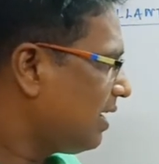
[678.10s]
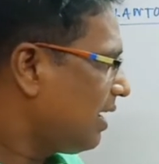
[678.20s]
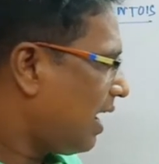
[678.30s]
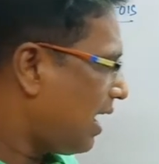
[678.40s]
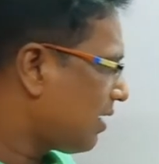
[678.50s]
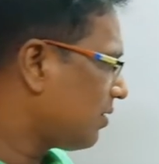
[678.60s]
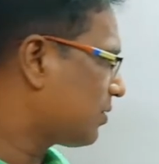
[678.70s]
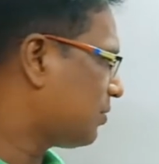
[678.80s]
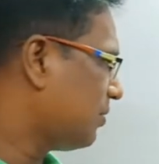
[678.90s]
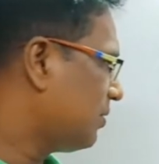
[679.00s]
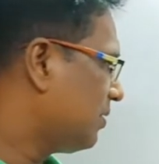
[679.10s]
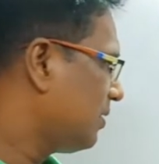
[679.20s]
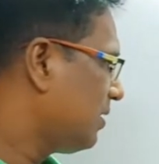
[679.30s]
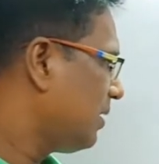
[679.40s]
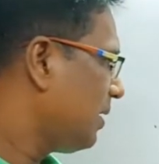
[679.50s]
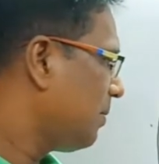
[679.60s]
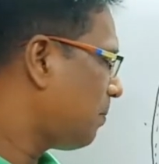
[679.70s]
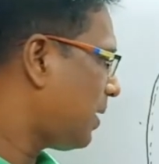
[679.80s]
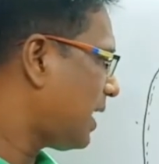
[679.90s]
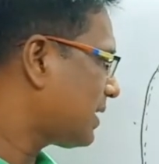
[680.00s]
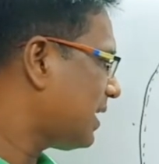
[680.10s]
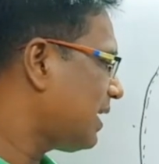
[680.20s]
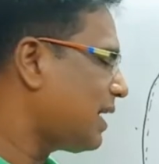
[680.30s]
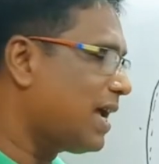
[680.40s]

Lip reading: And also, placenta